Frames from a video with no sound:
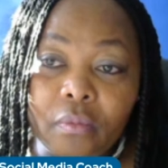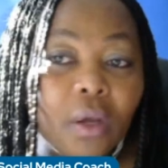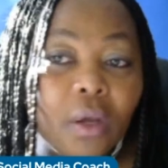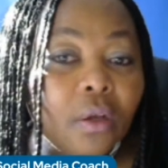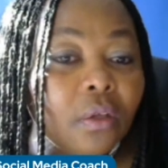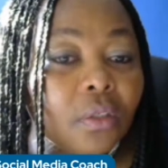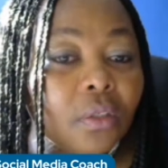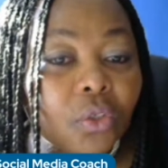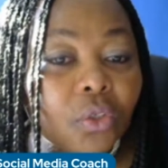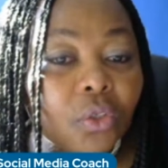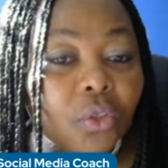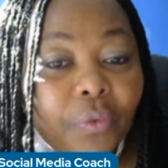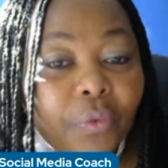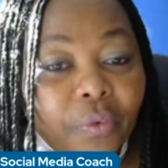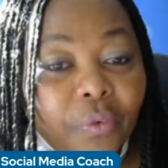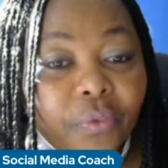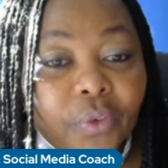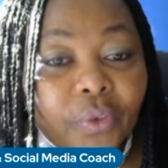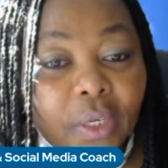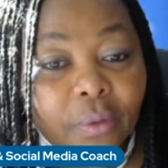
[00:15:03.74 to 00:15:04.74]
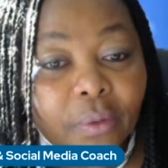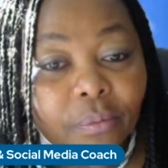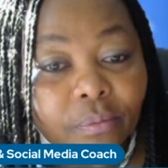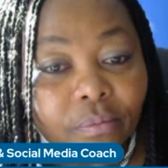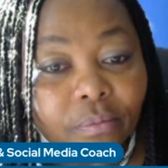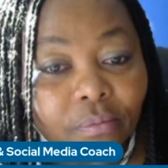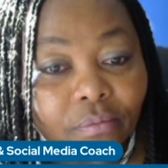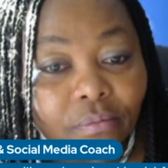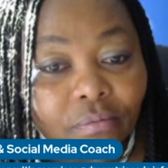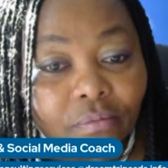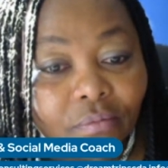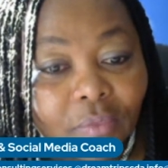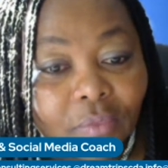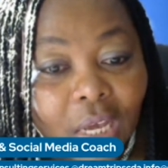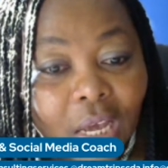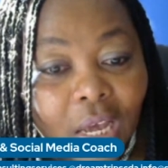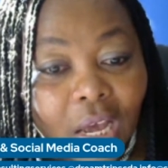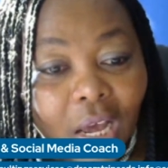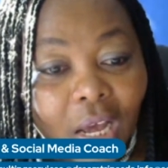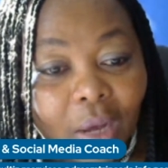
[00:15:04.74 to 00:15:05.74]
So feel free.
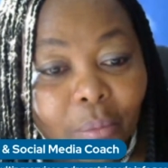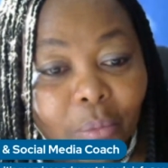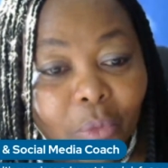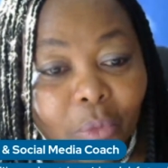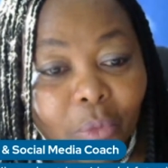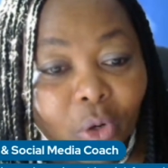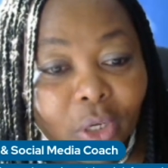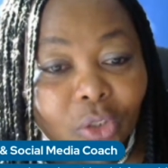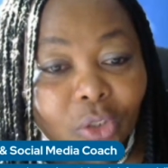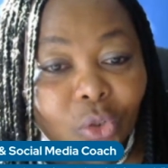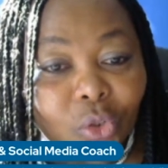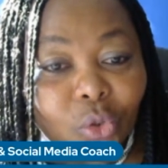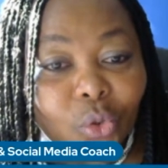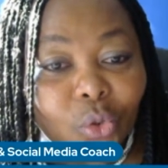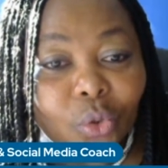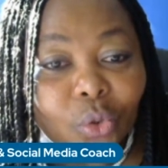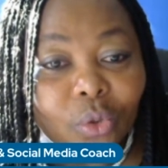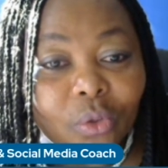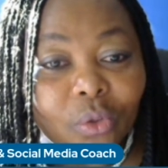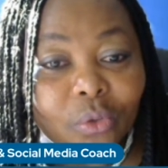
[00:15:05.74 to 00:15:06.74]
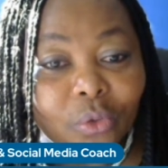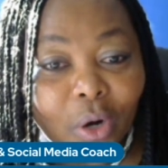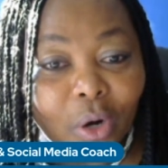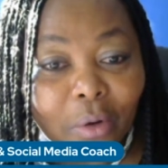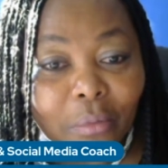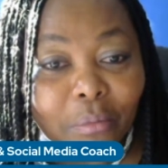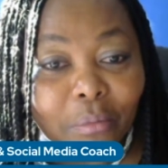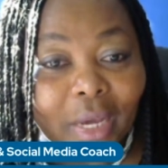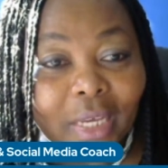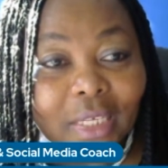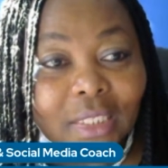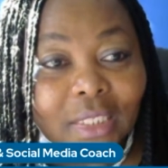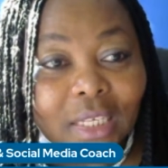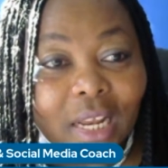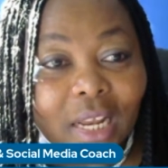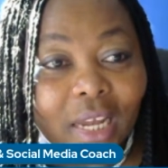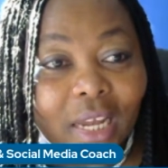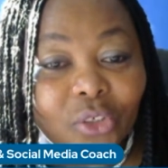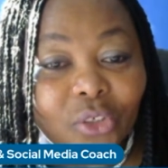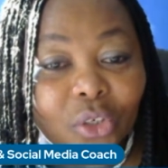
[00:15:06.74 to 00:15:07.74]
I'm going to run my
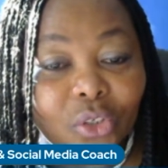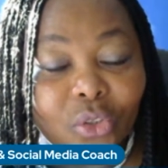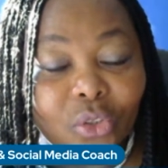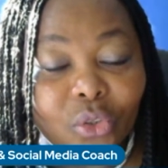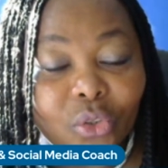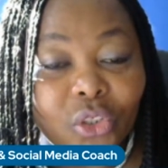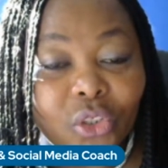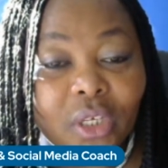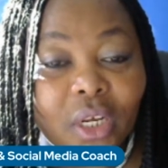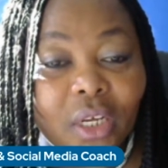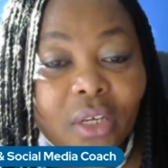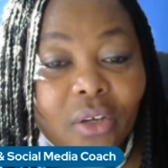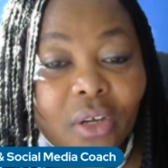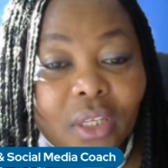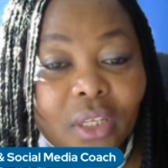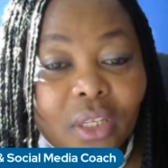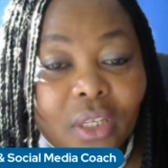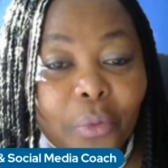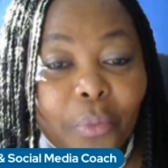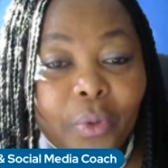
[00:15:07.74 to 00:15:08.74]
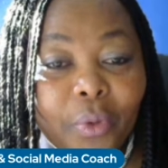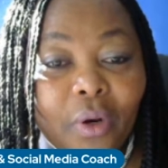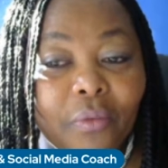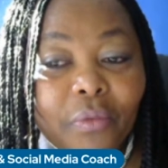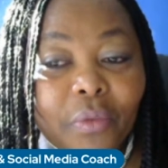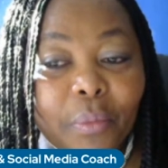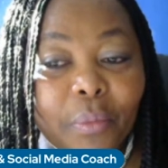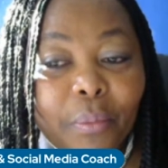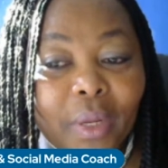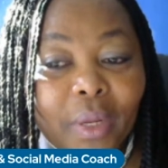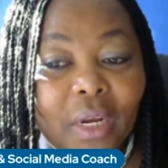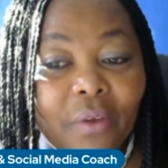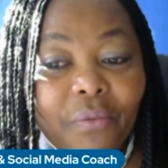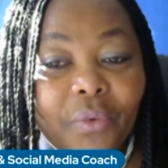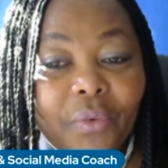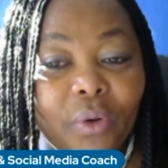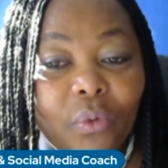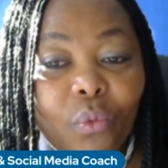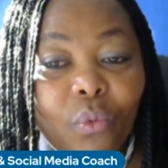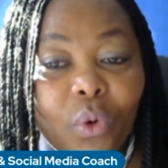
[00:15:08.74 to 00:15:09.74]
slide just to share you a little bit of the
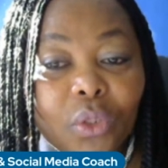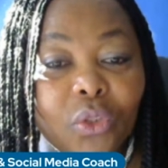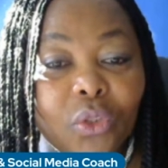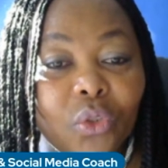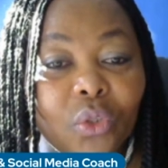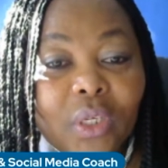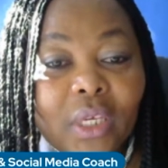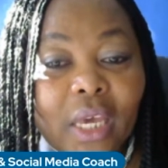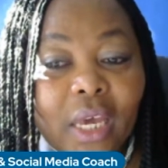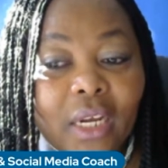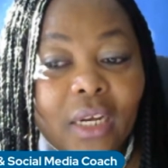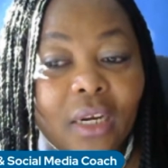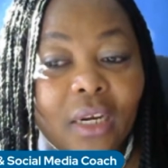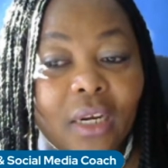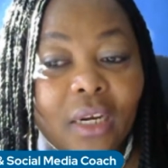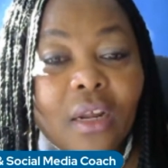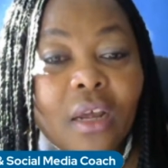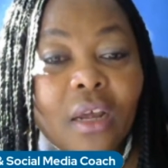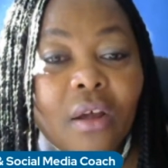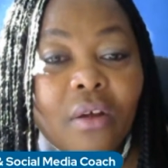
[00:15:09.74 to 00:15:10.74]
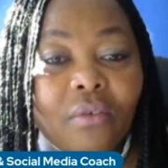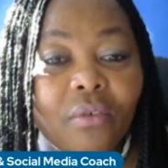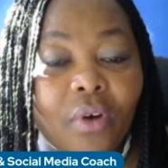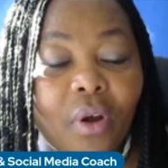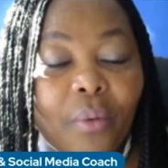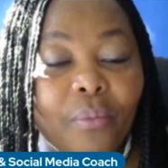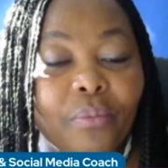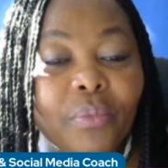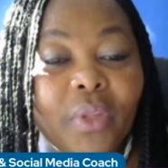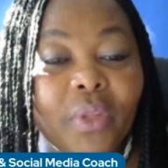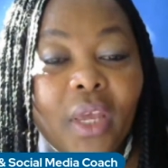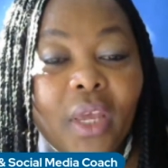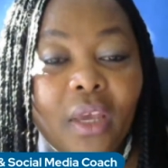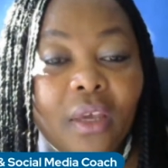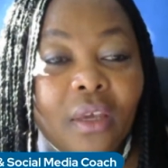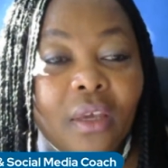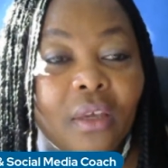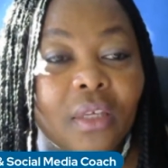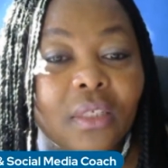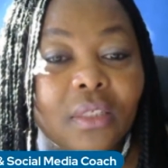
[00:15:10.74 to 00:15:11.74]
benefit, what you're getting from the
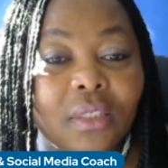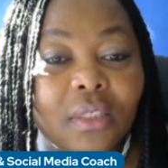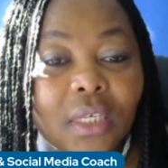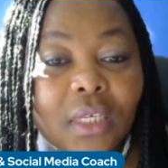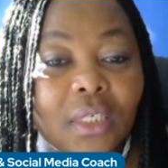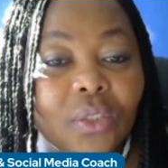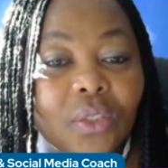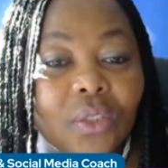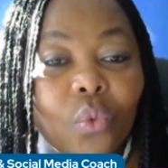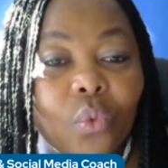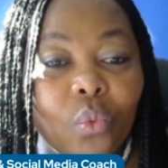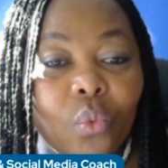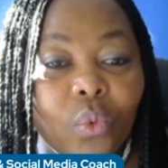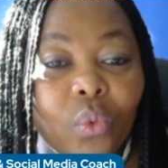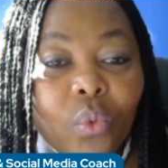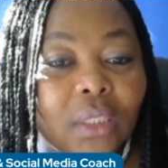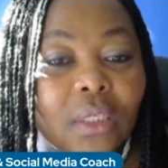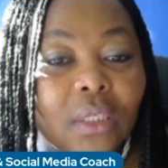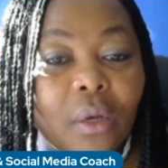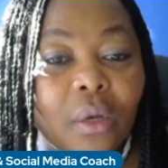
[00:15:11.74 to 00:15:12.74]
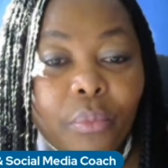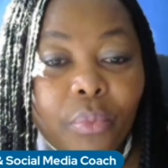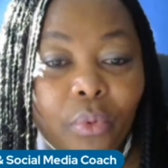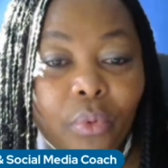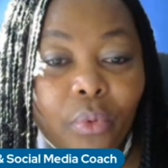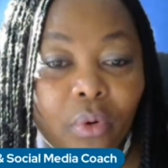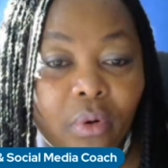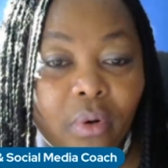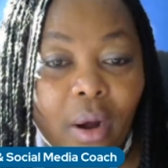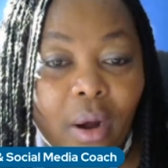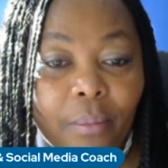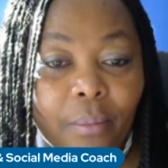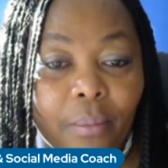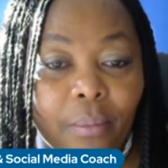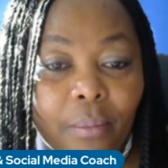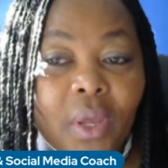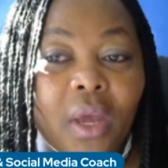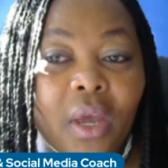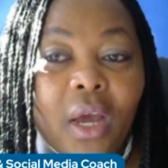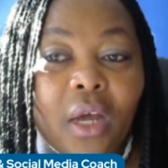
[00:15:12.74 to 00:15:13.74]
6 weeks program.
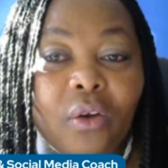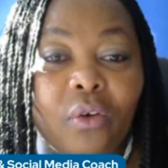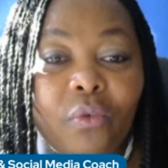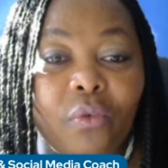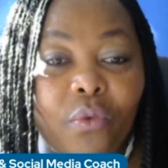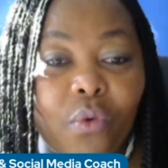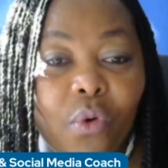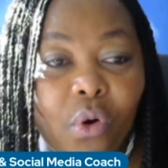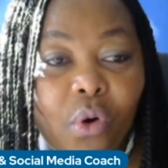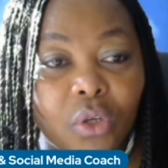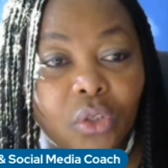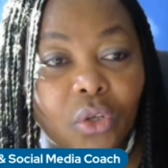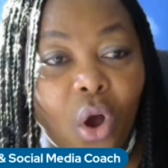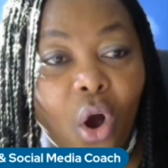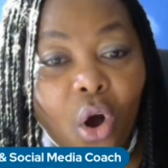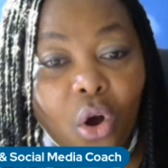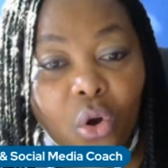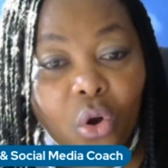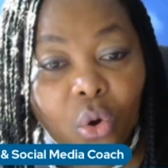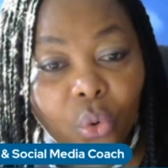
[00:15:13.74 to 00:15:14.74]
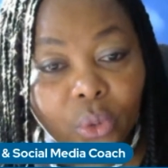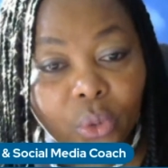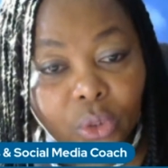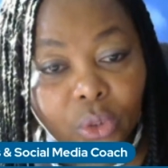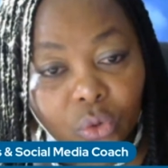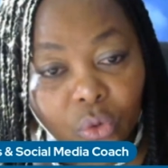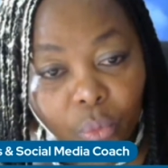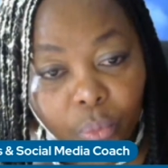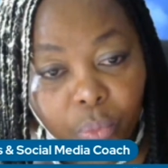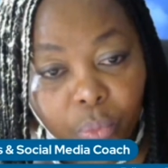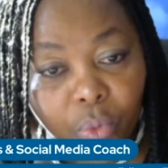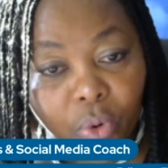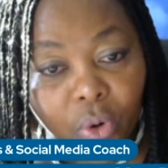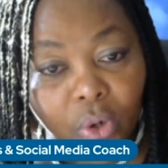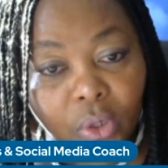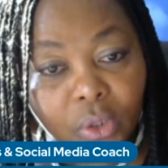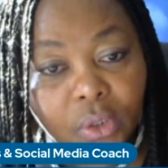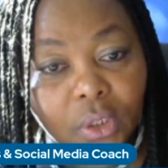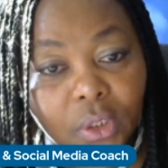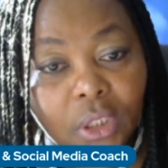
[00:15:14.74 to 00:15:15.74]
And of course, ongoing support
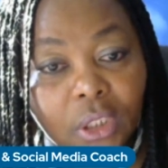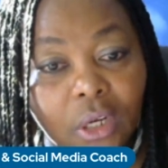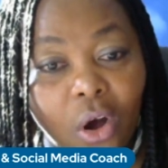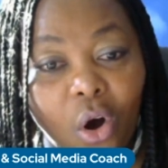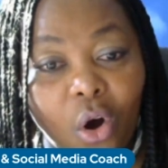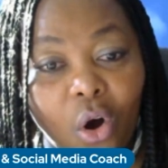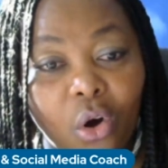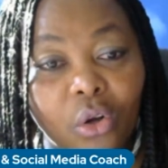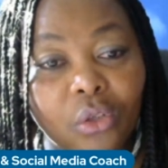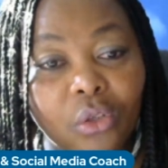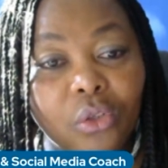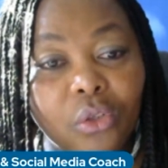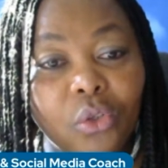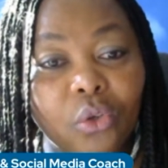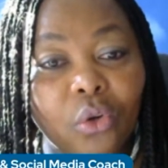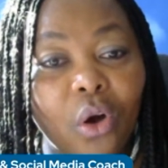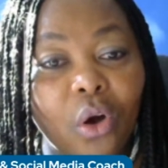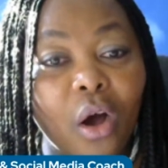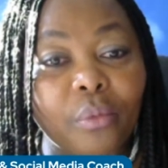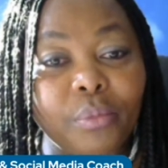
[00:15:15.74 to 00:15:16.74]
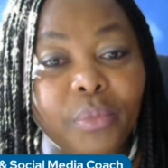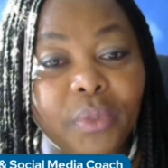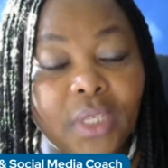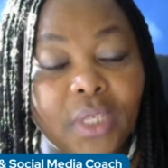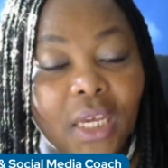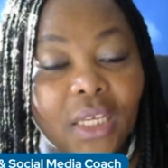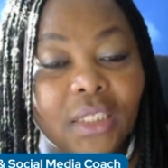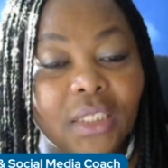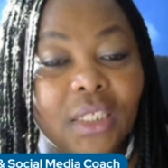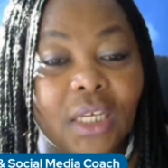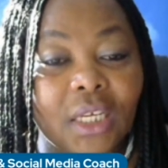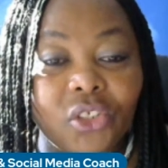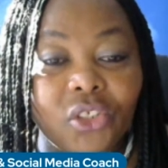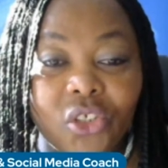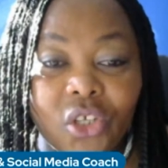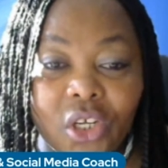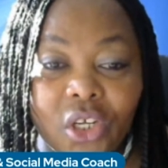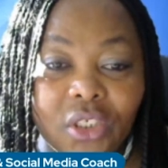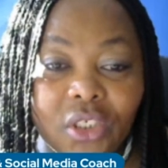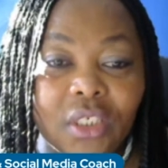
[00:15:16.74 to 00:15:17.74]
in all new updates and
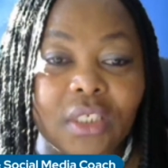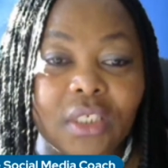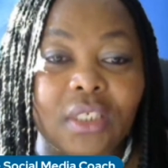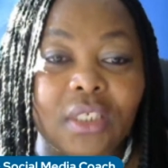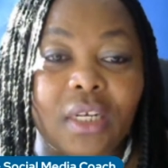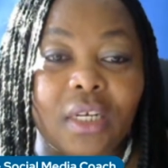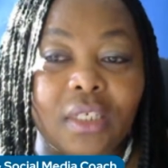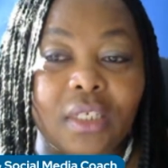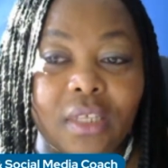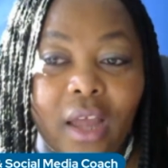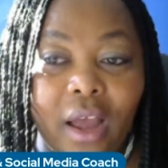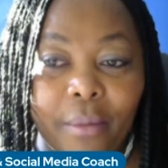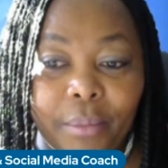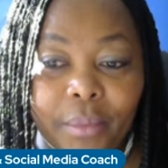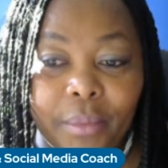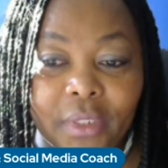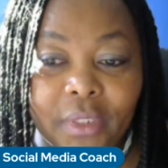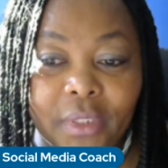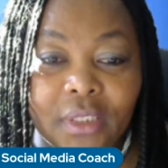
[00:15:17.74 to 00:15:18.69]
changes that is happening.